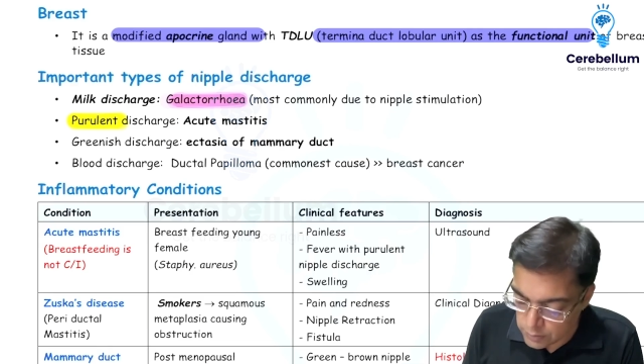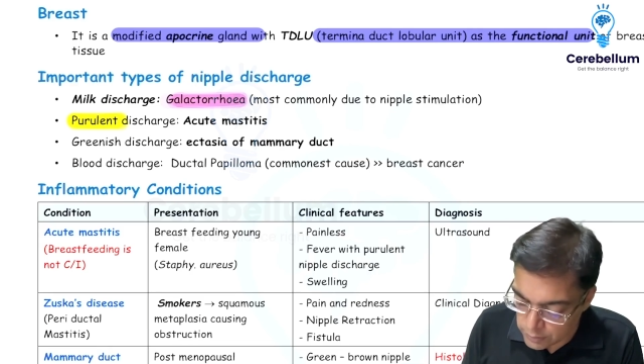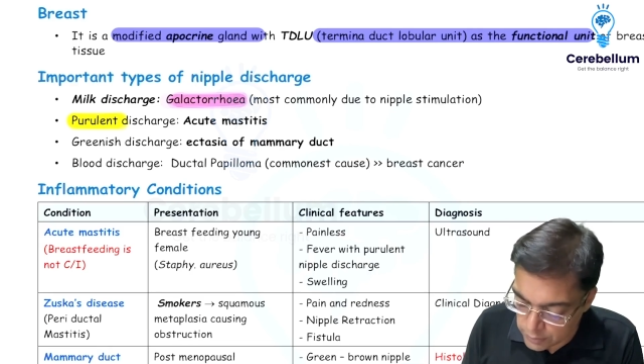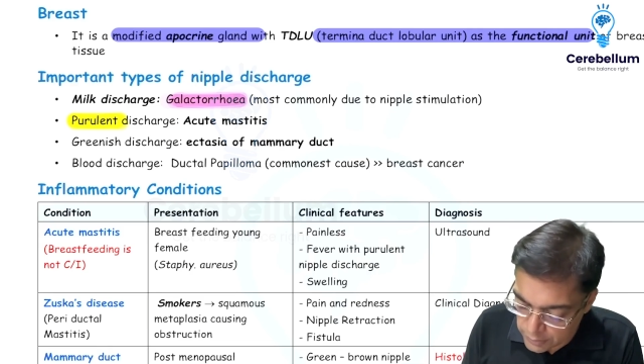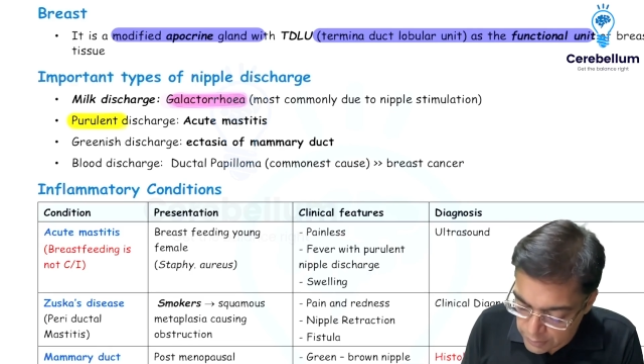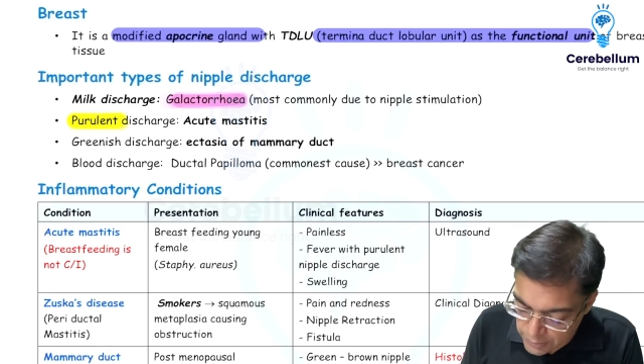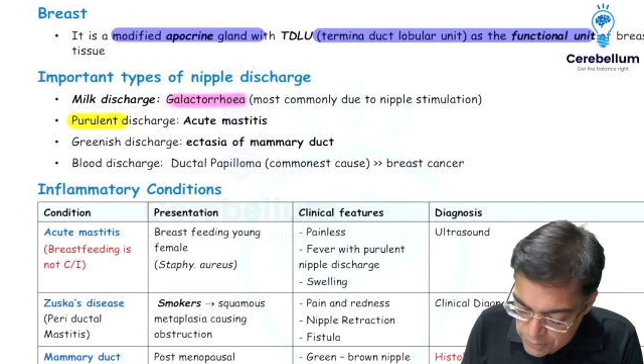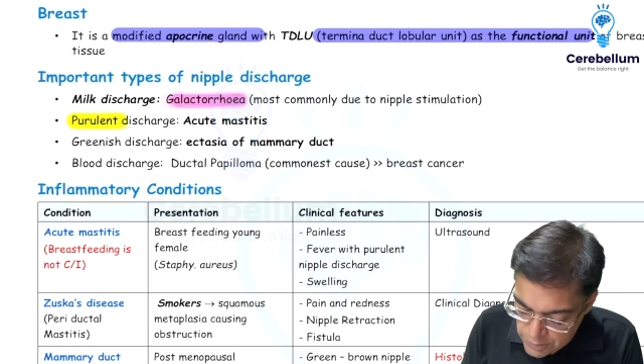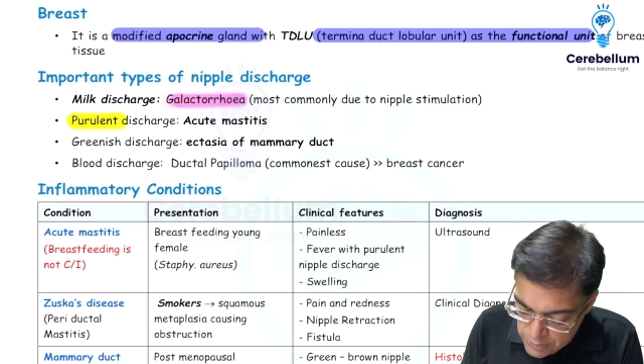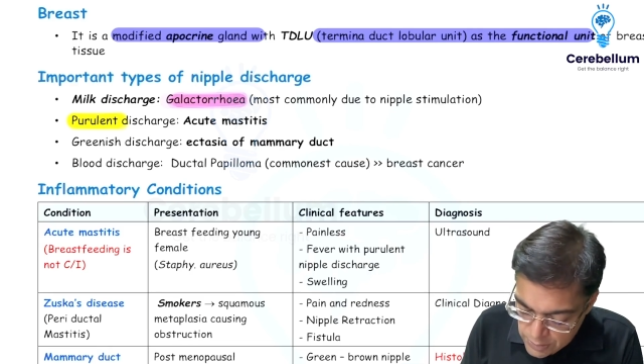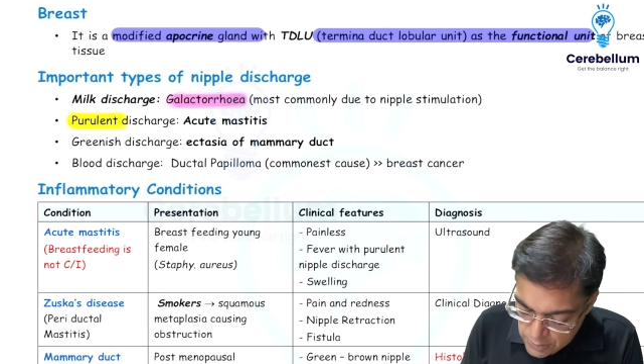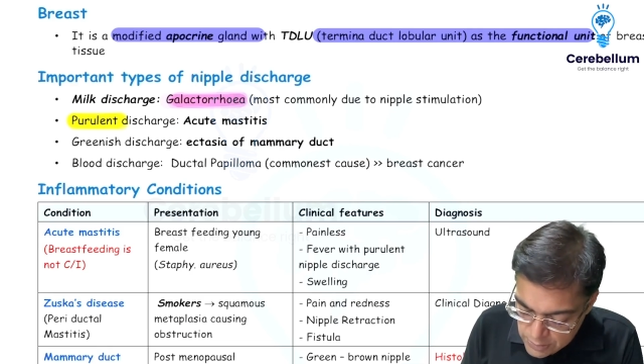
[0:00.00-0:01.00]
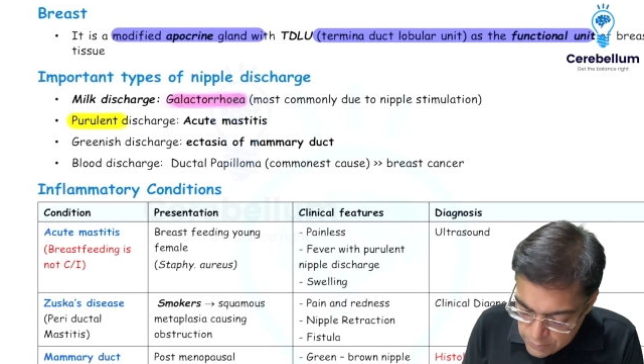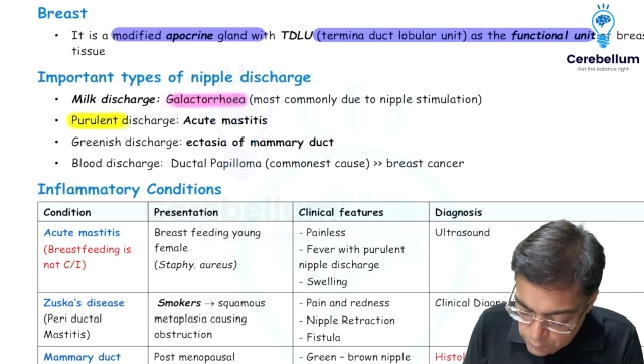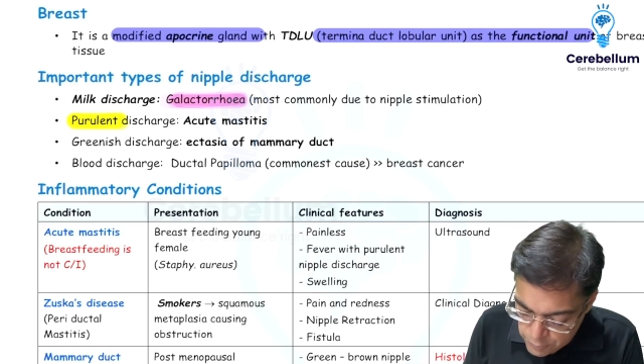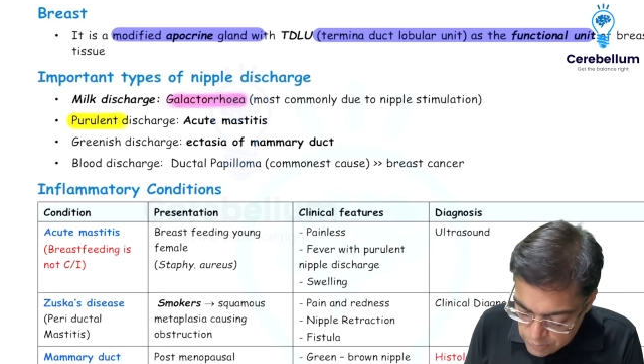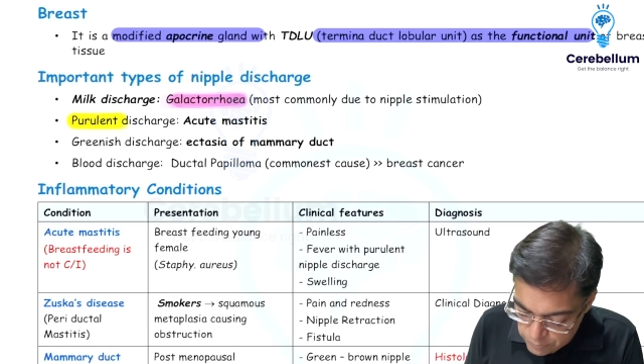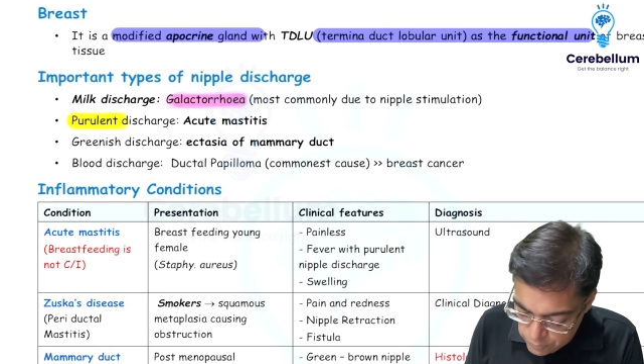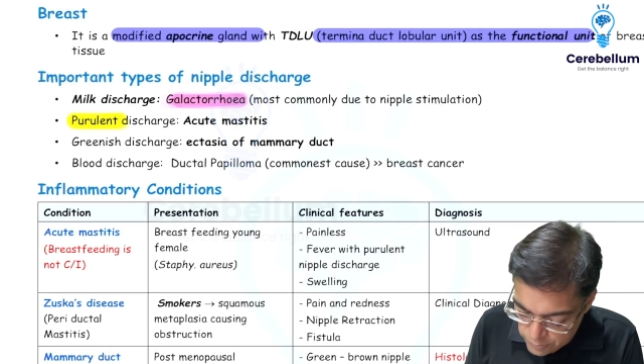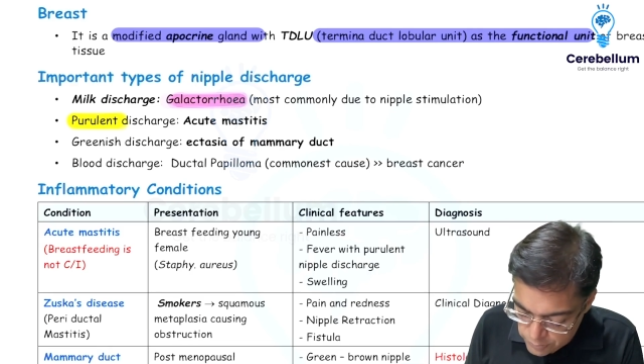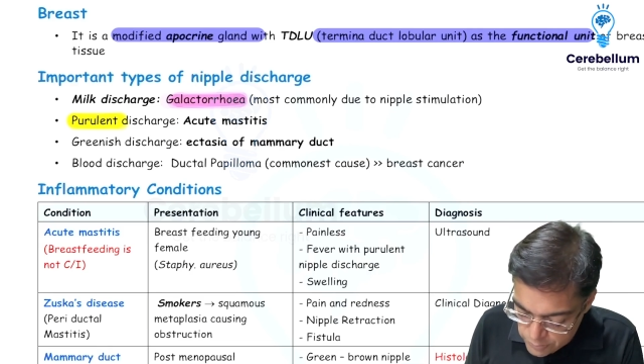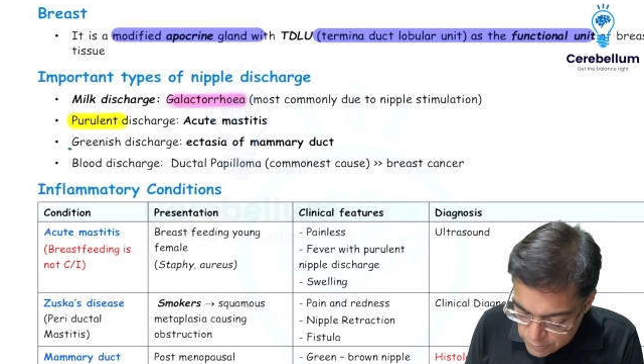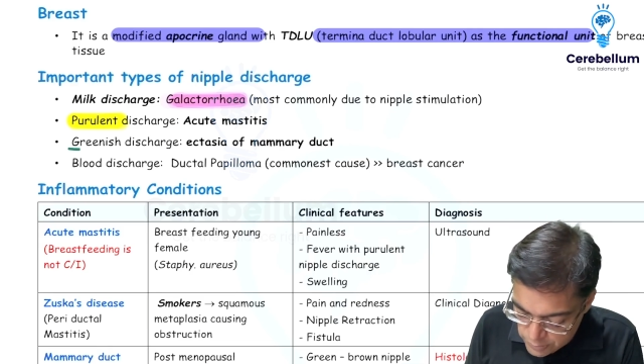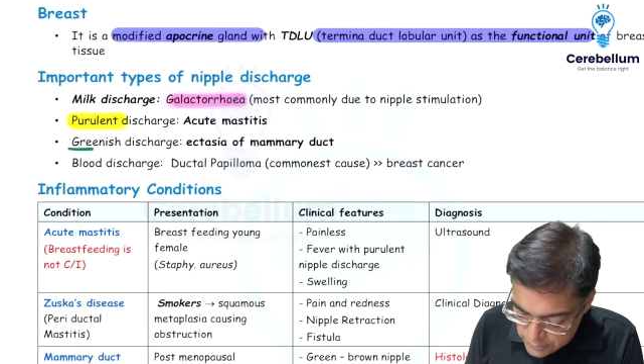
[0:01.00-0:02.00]
Greenish discharge, for some strange
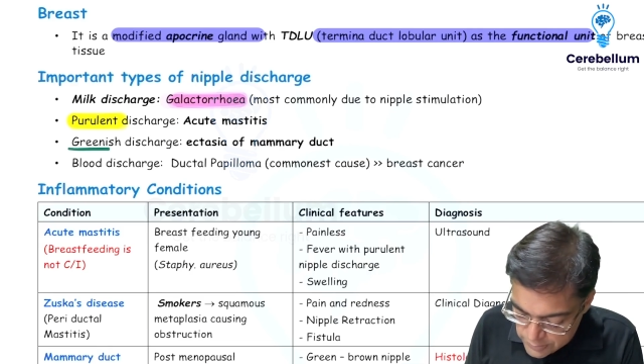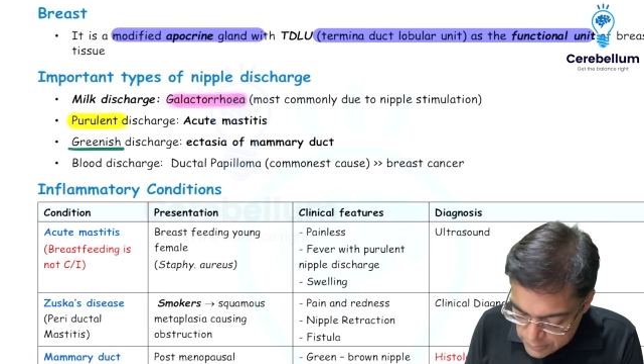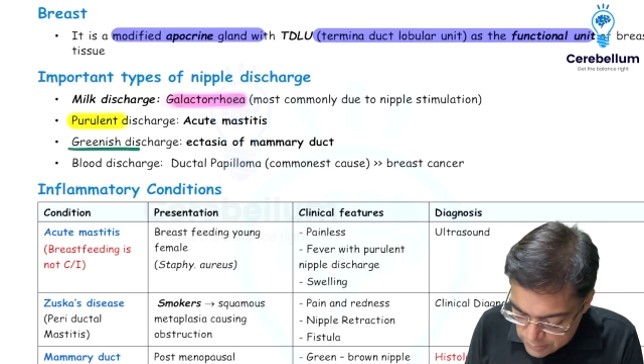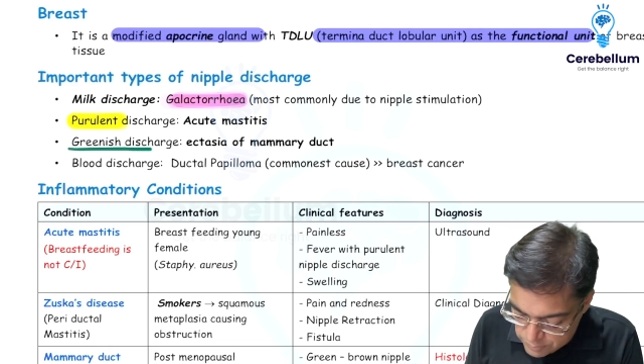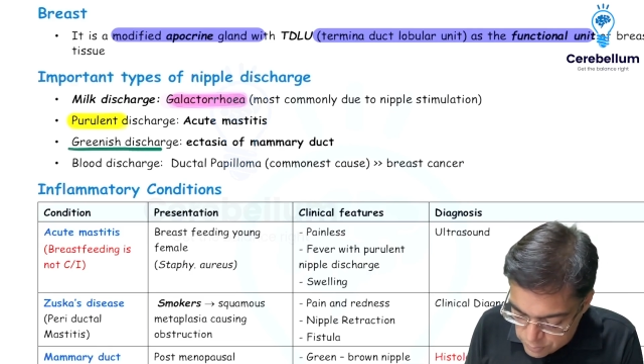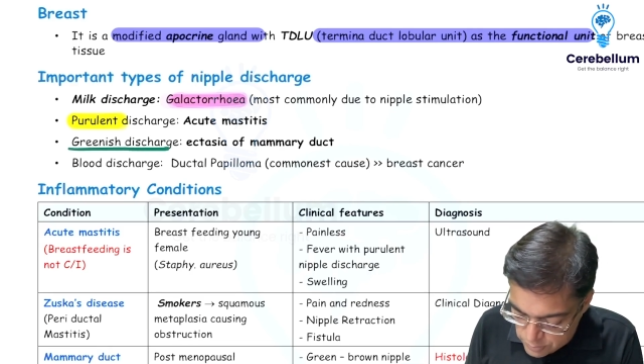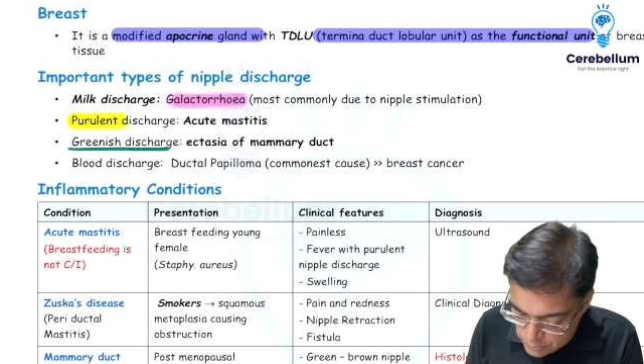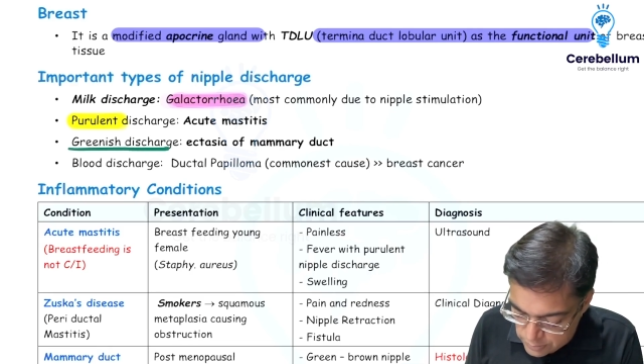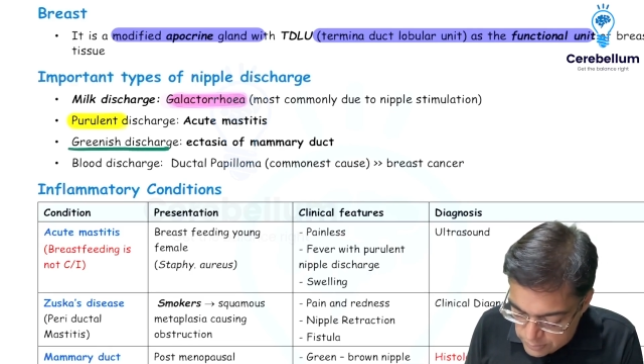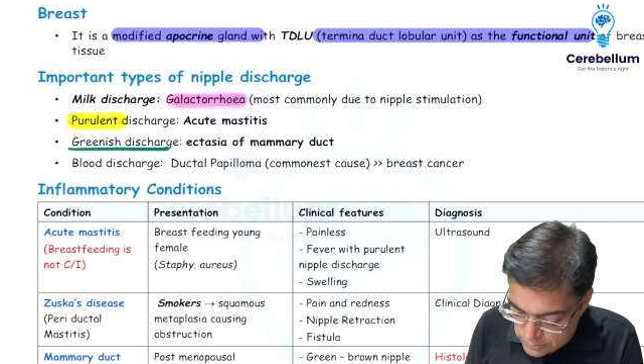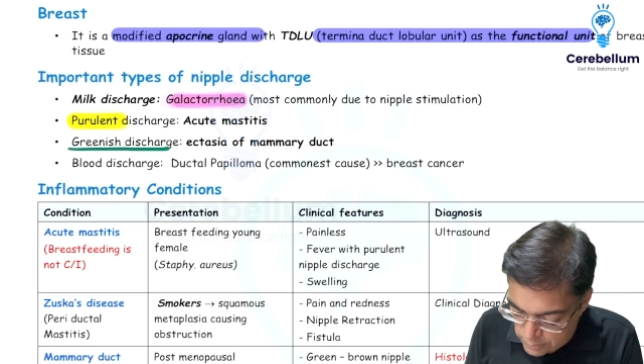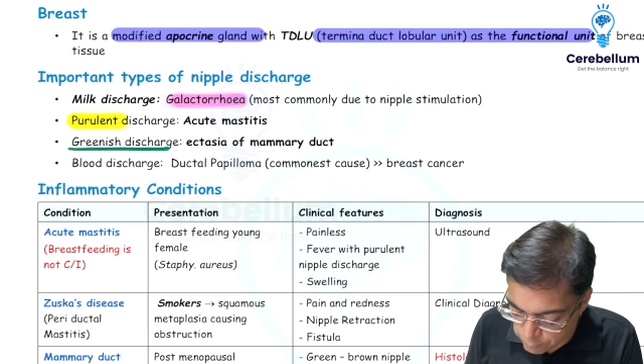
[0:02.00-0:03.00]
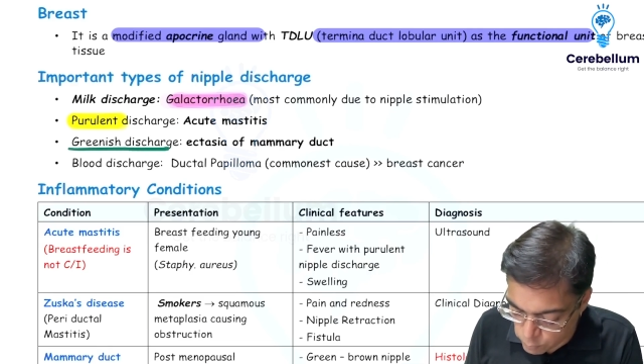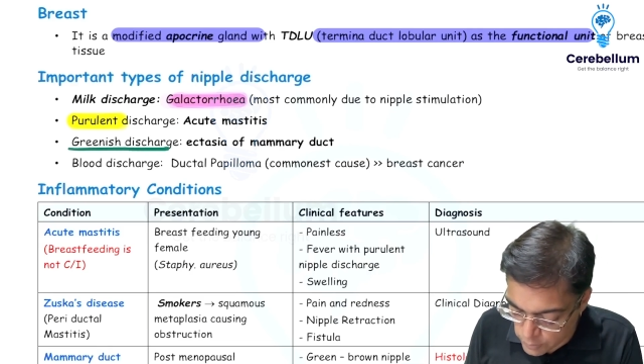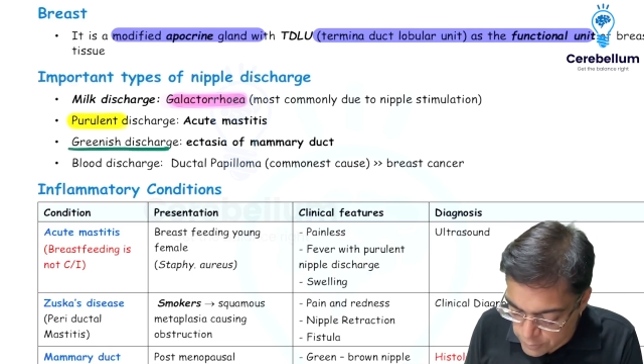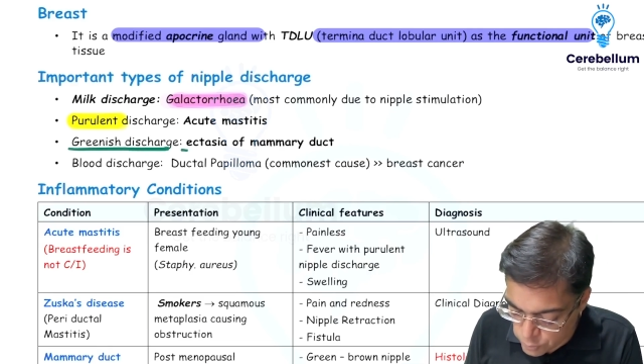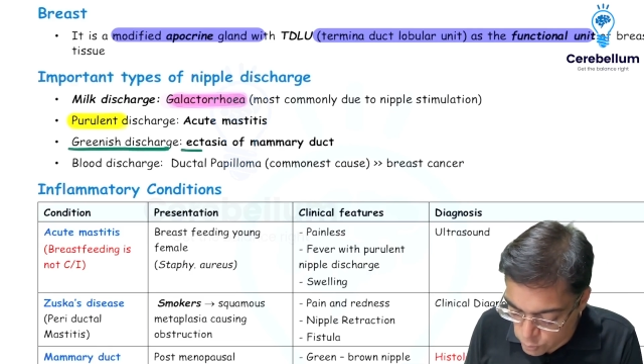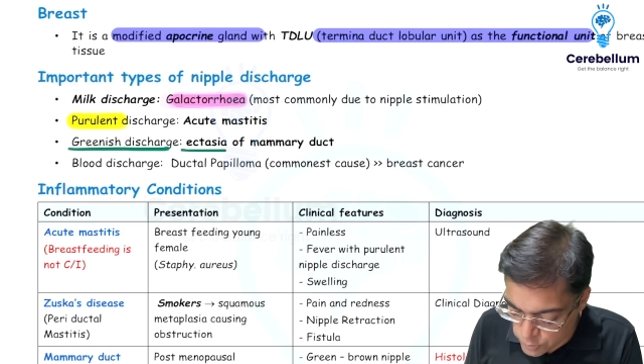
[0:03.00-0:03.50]
reason, exams love to ask you,